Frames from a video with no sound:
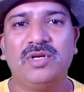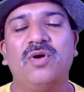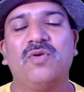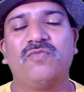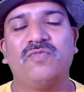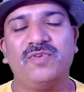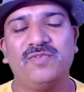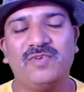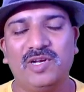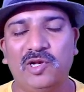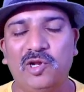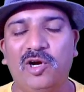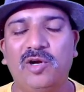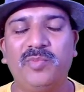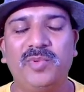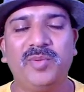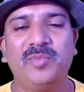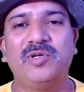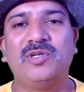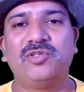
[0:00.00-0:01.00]
We will not
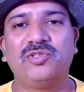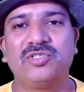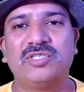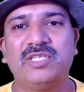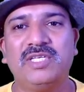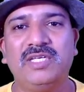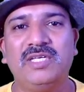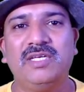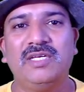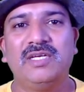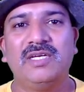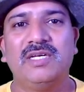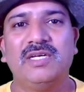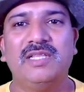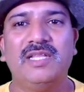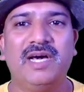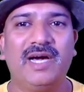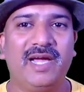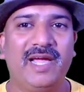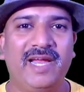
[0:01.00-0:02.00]
be able to see
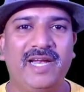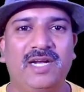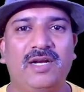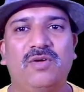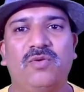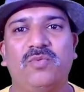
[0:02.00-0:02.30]
the end,